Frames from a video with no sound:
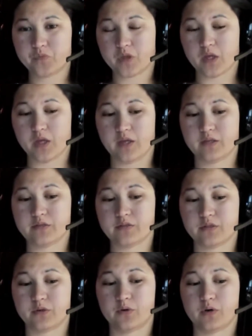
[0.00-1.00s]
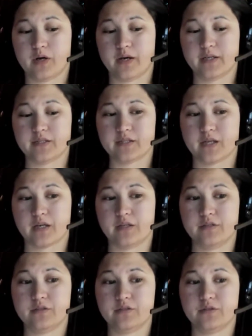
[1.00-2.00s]
And so I
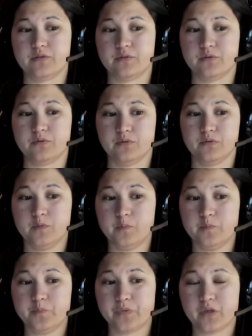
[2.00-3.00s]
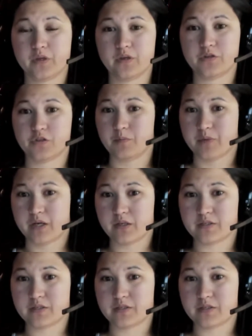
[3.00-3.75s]
decided to show Mike.